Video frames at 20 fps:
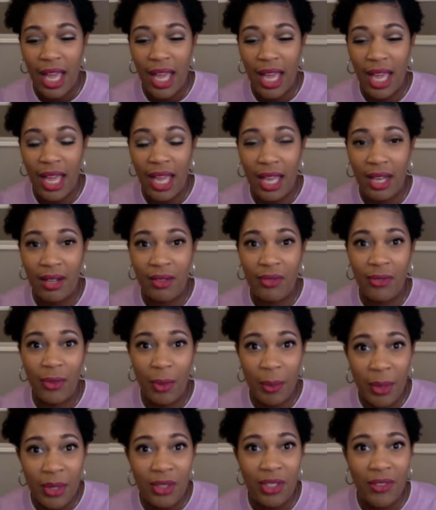And
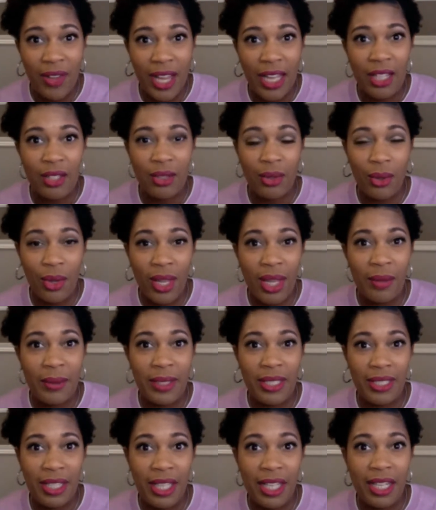for most of high school, I
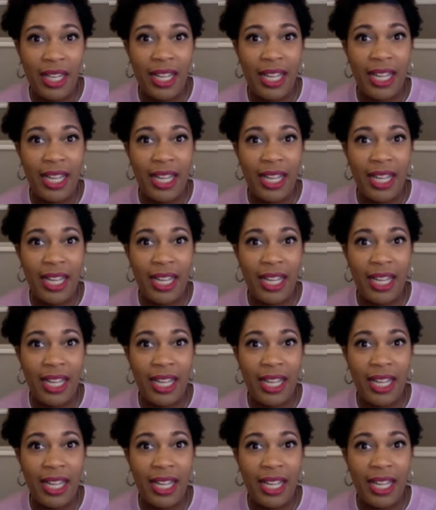was in